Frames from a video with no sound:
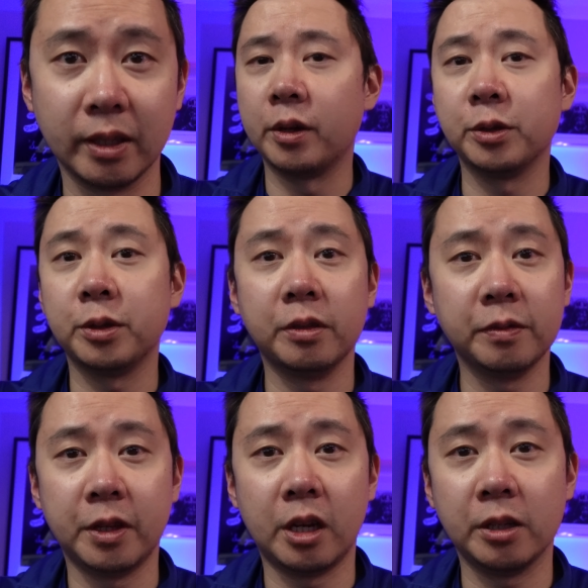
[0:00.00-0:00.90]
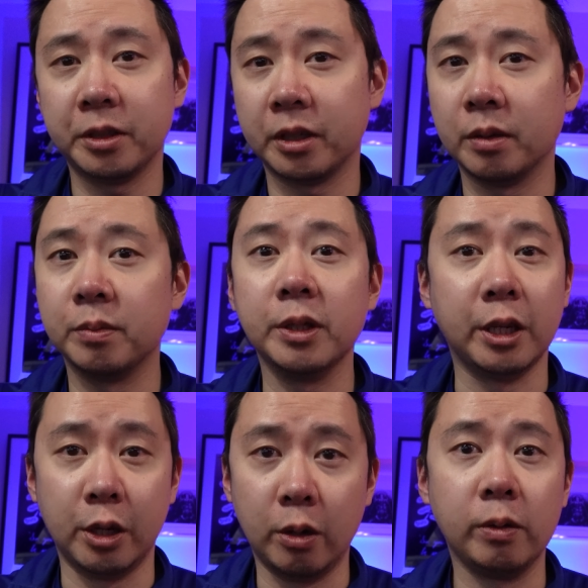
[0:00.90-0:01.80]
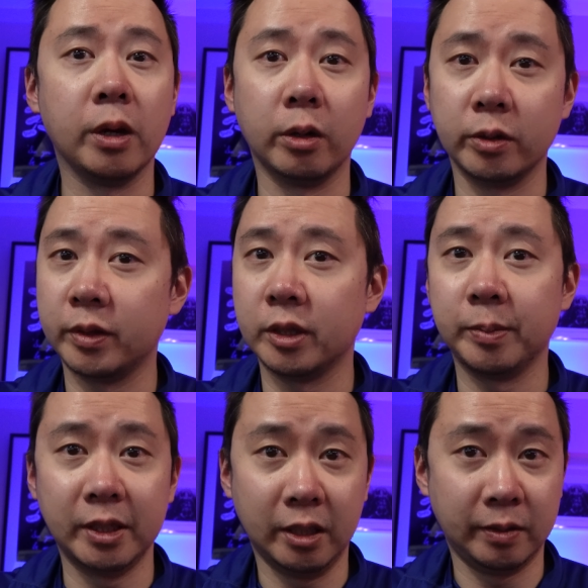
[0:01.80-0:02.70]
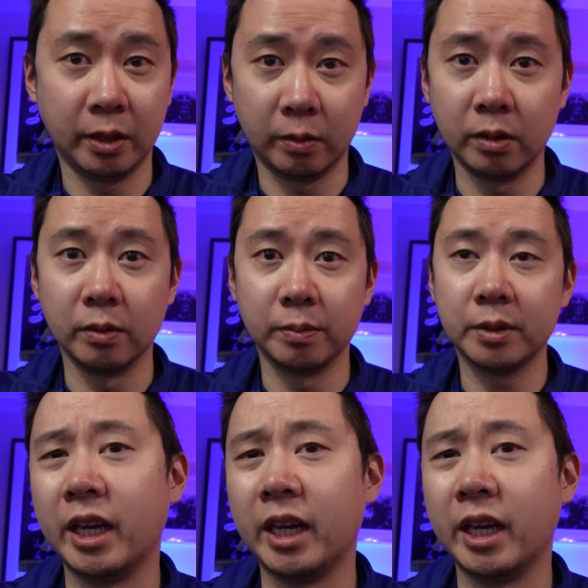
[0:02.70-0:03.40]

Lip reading: There are certain flaws that are complete no-goes for specific groups,